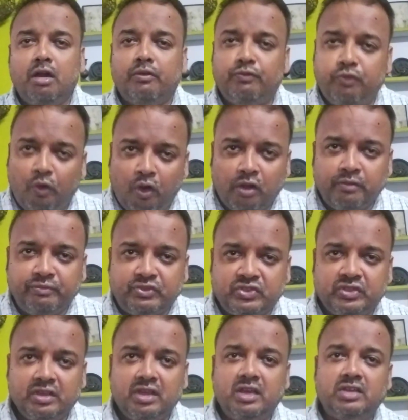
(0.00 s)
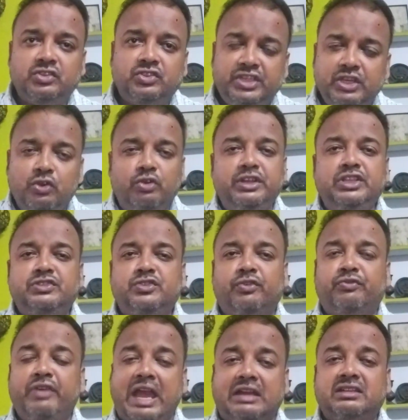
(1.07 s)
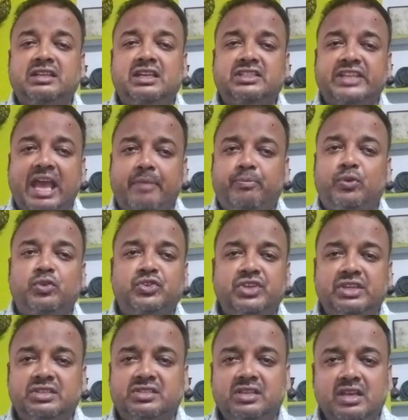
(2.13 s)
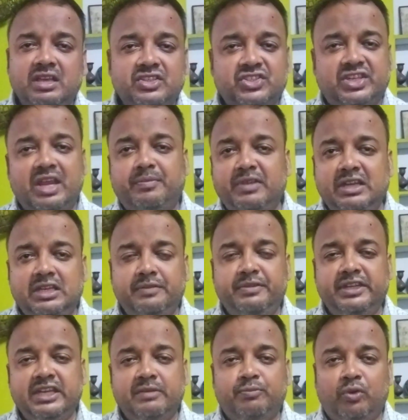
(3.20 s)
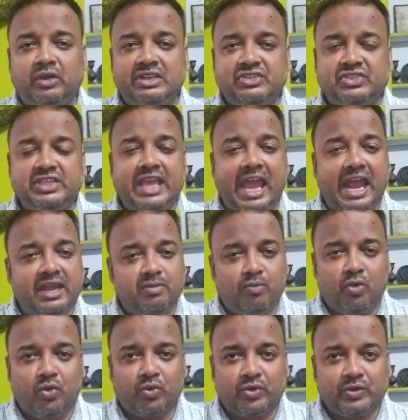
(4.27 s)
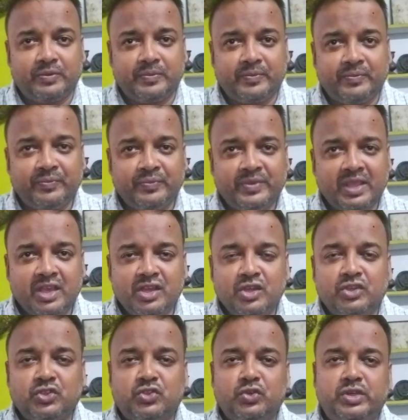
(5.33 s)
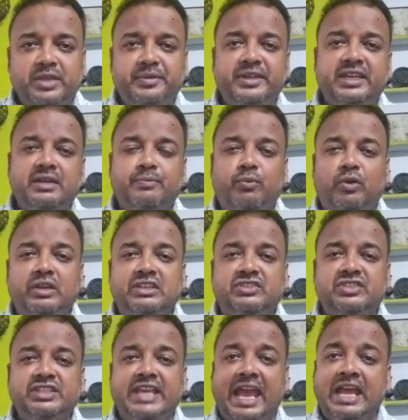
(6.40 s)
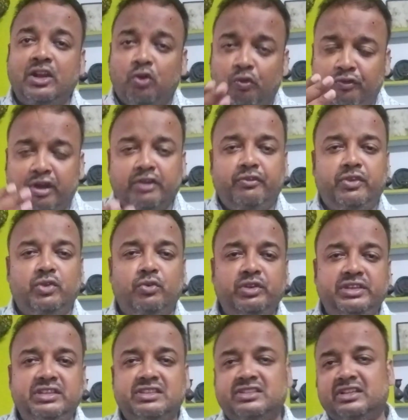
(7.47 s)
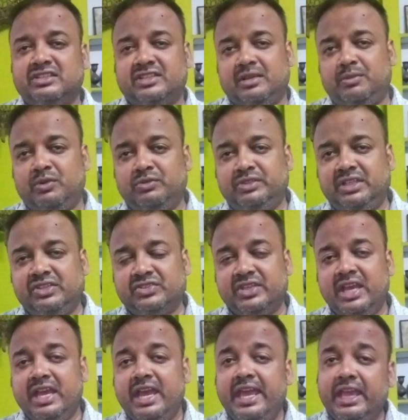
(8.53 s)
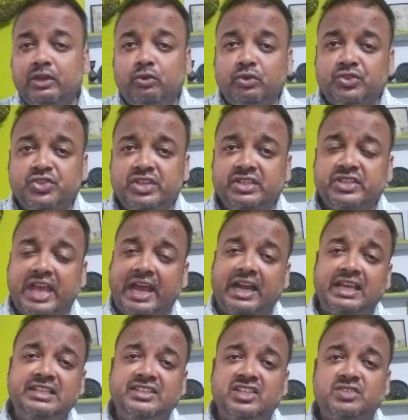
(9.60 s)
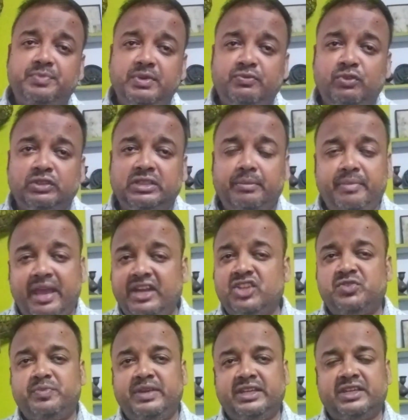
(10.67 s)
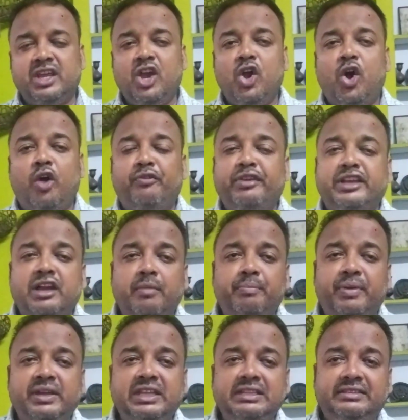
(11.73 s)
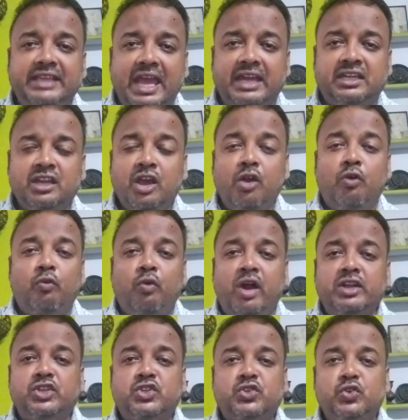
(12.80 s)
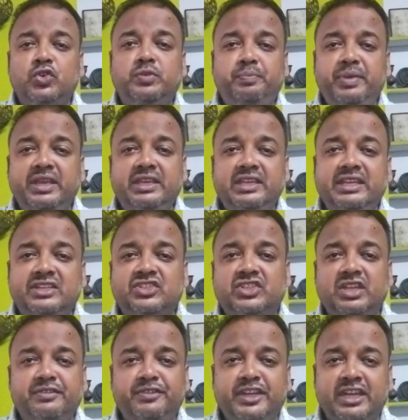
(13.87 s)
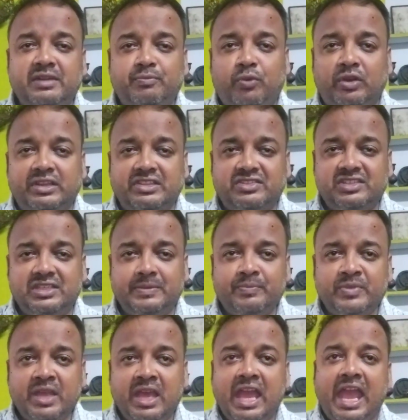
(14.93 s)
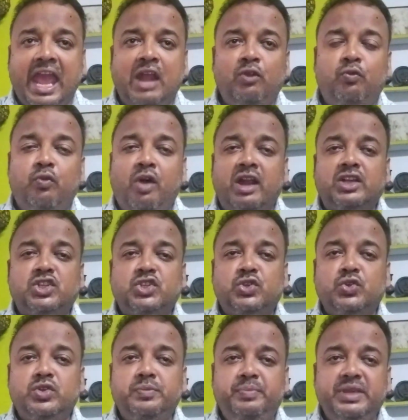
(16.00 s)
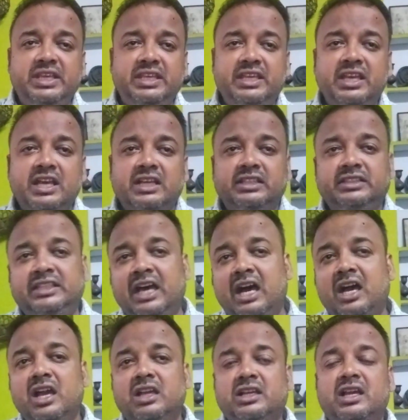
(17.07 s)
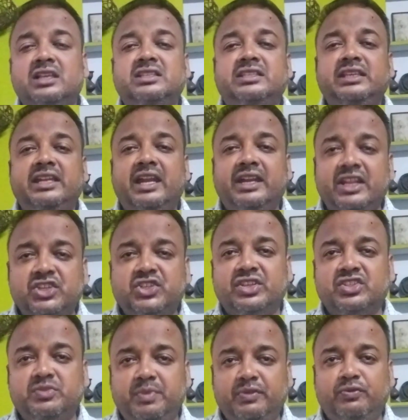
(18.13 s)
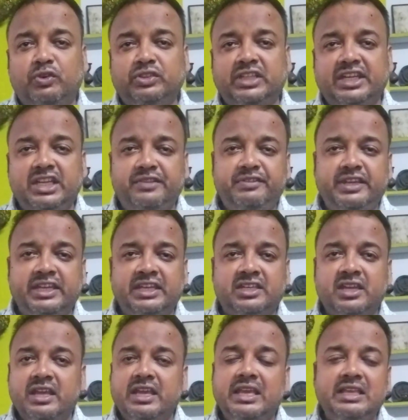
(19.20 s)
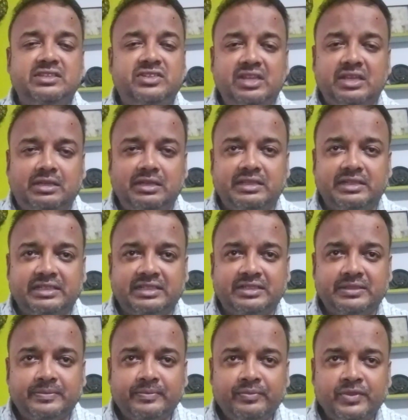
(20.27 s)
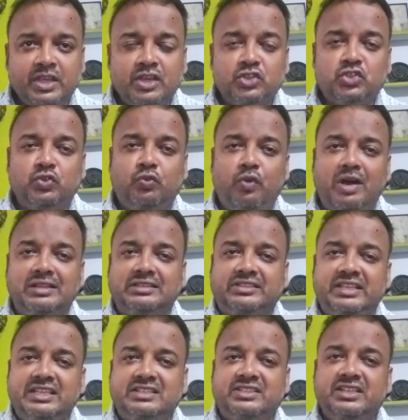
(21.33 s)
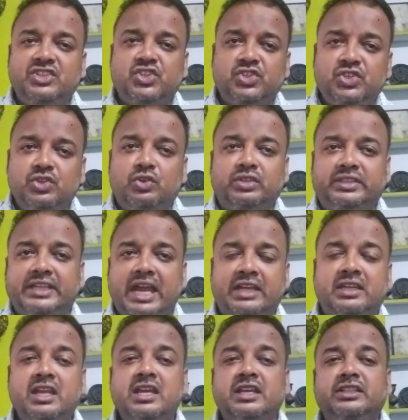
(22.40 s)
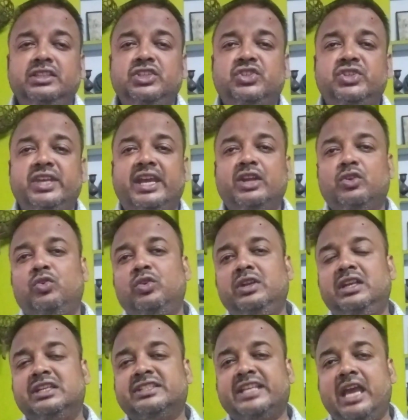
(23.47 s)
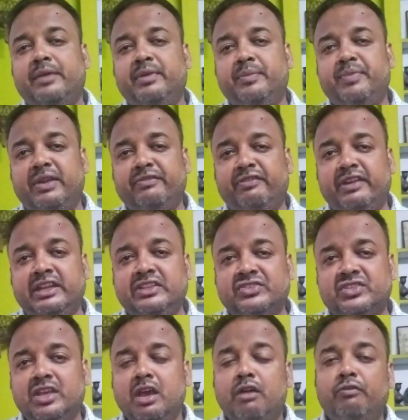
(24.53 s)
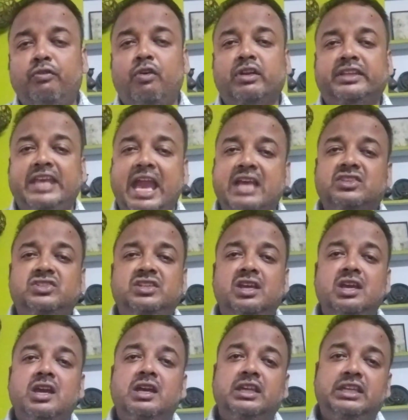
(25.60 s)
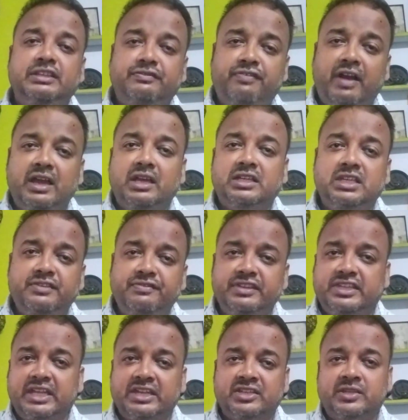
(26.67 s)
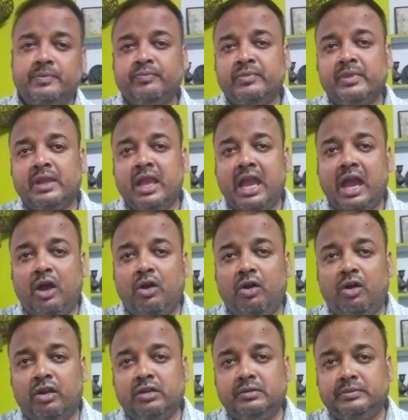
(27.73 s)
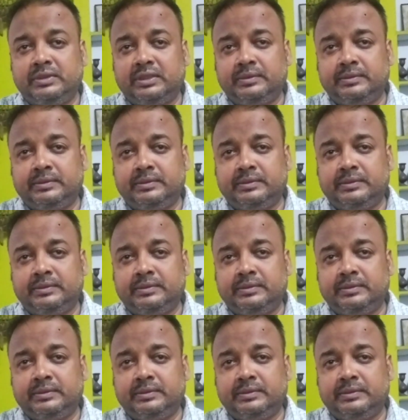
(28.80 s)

forms, theories, factors, approaches, stable dividend policy, and more. So, dividend policy and overview, we discuss about this. A question arises before the management of a company that what should be its dividend policy and what should be the considerations before the dividend is declared. So one thing is sure that the shareholders have a preference for cash dividend or